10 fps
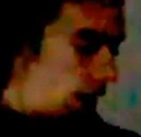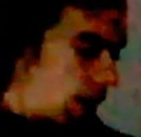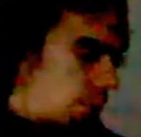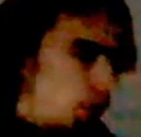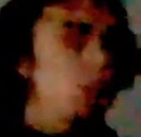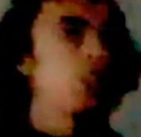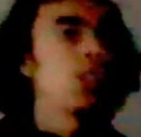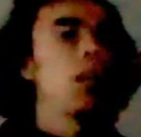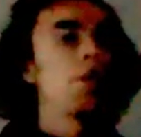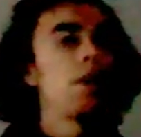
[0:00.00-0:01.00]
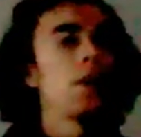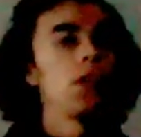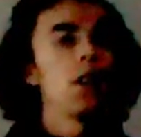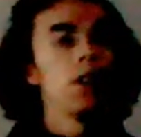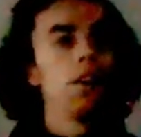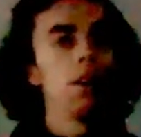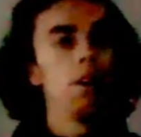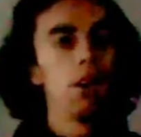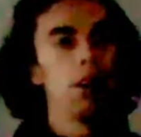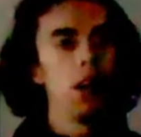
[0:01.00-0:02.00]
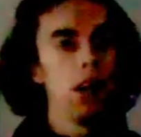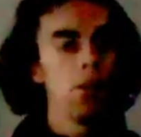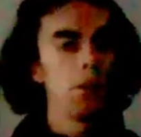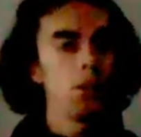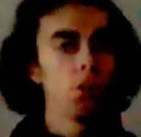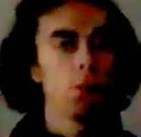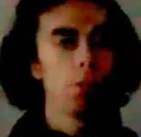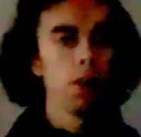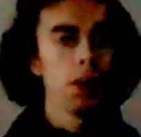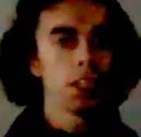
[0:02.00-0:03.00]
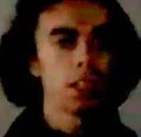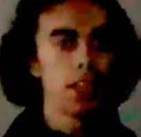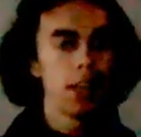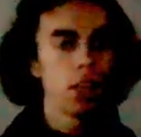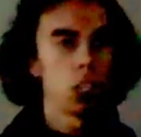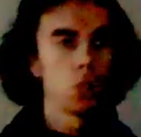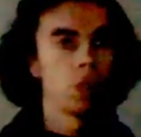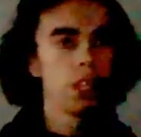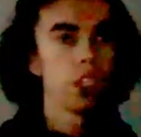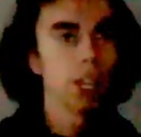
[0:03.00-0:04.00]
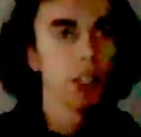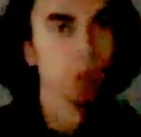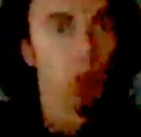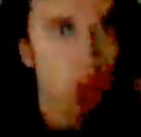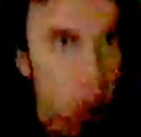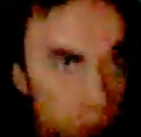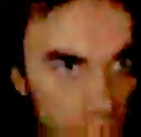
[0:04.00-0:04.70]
Hippos, they've been the animals with the biggest canines of all the animals.